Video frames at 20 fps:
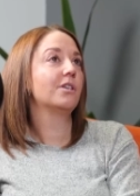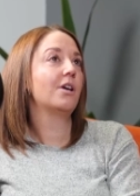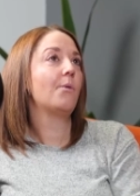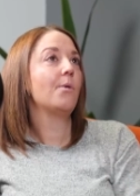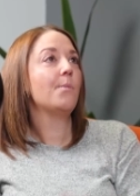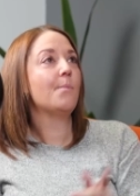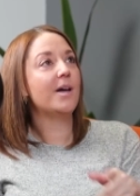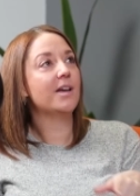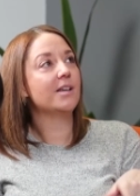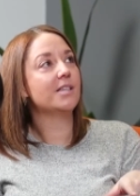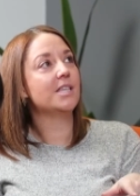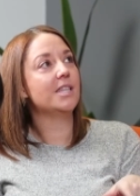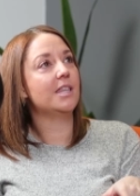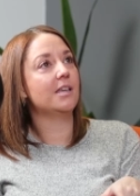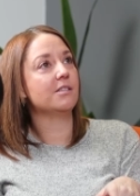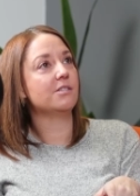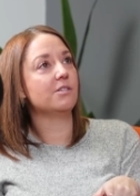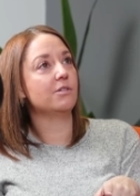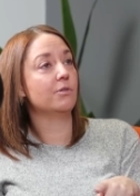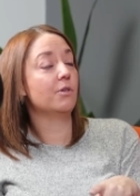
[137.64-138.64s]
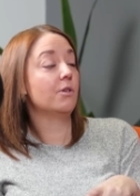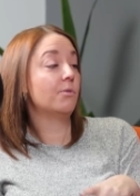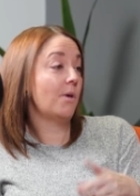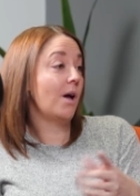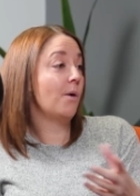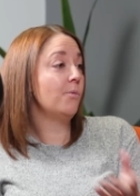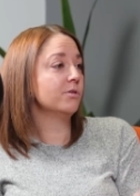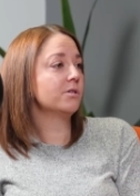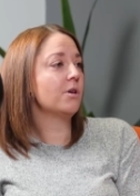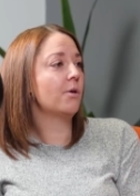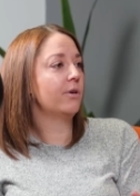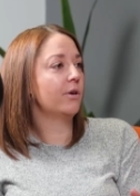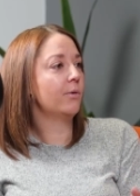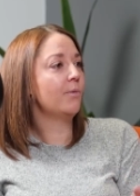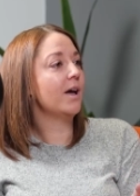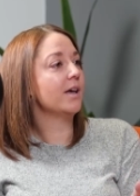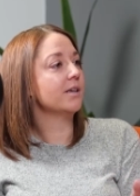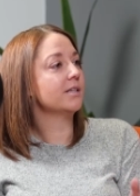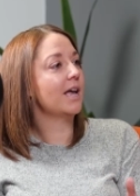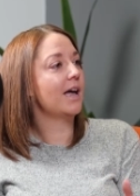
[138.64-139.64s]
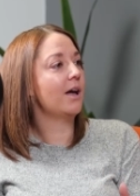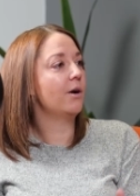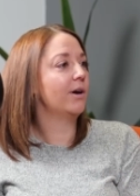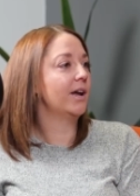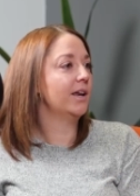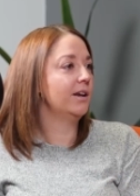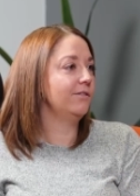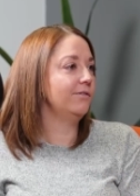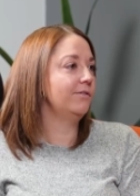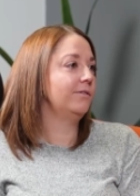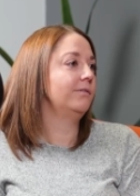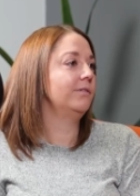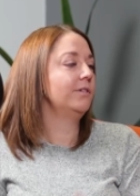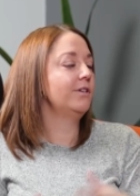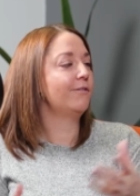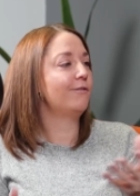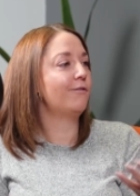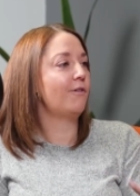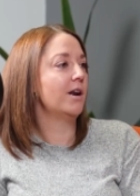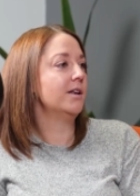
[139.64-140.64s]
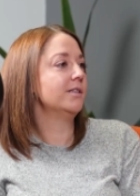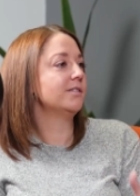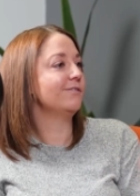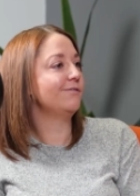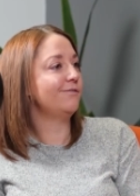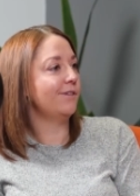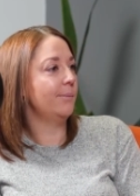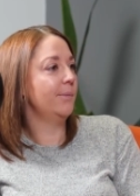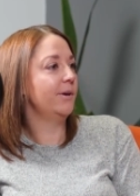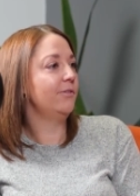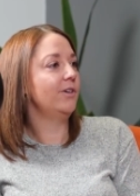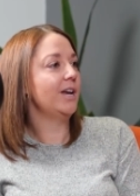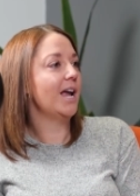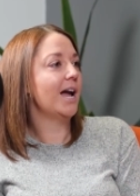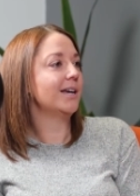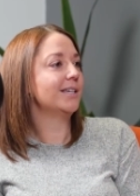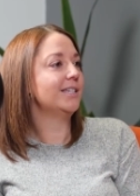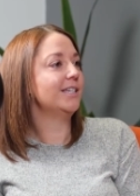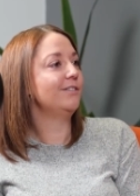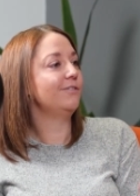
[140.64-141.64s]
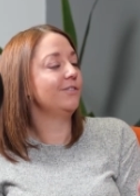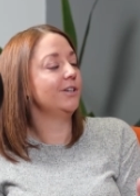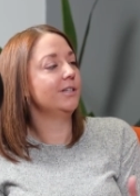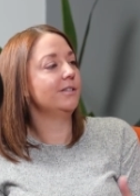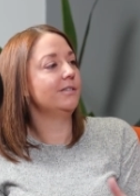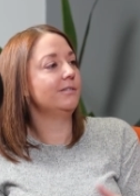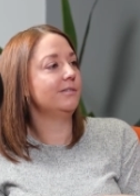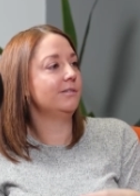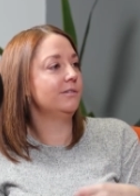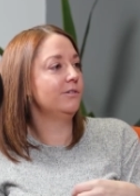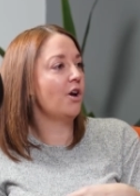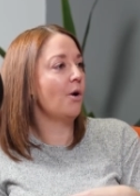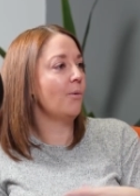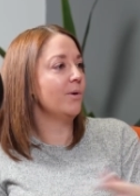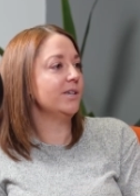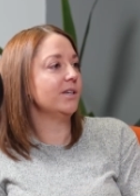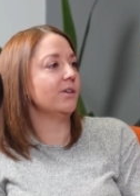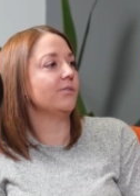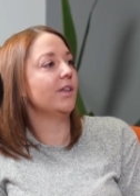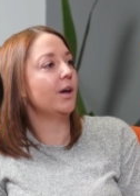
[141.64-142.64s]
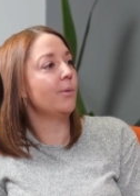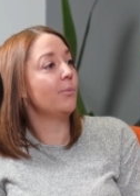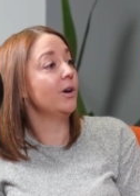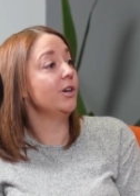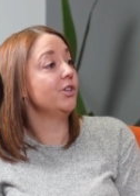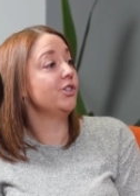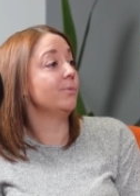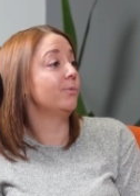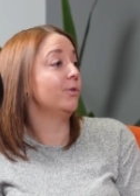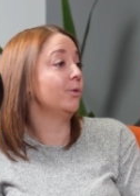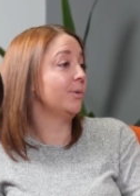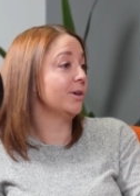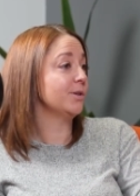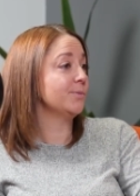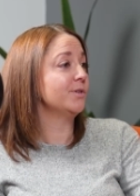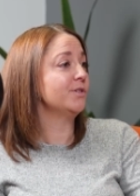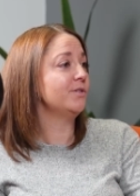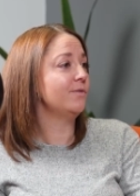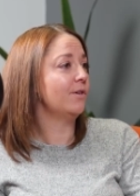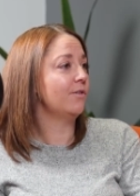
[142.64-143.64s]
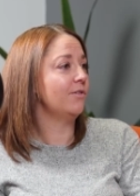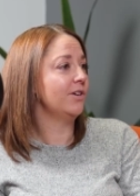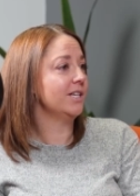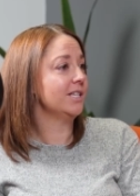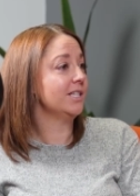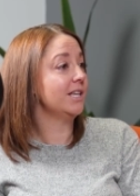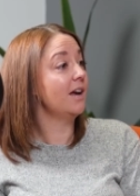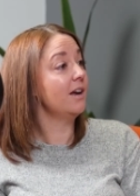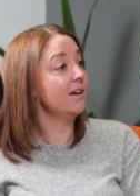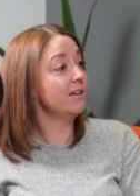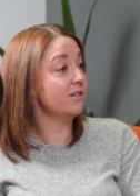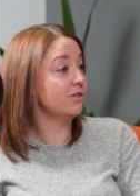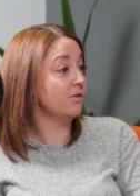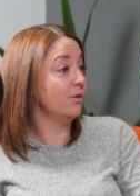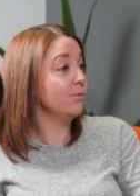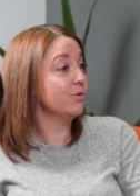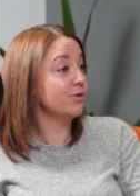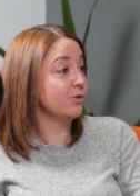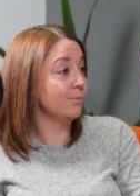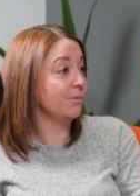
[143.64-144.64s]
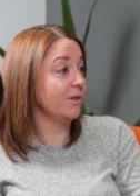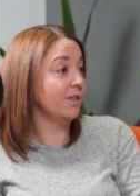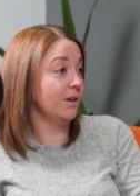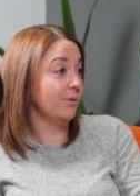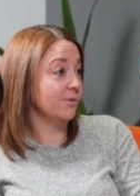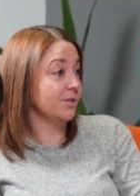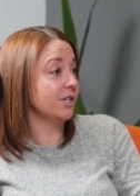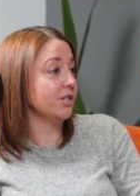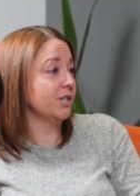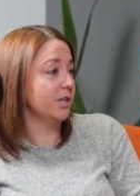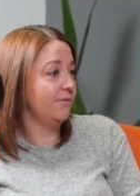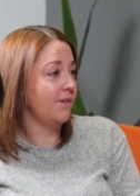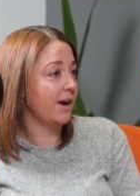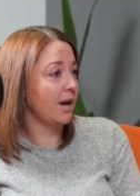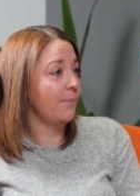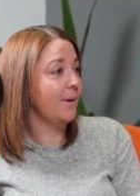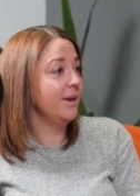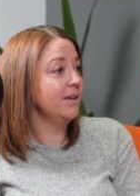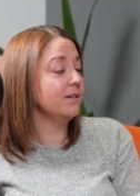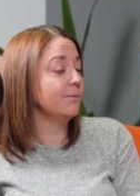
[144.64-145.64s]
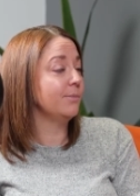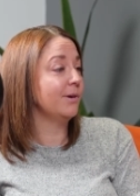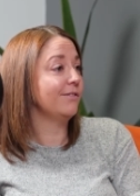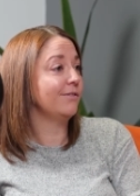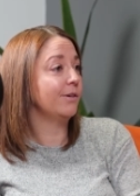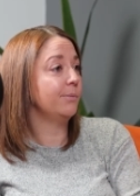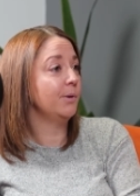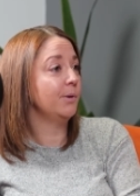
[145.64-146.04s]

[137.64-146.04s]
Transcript: going back to then, so I was going to ask how kind of your friends and family reacted for you going down that apprenticeship route. I suppose you've already started, so it was something that was actually recommended by family.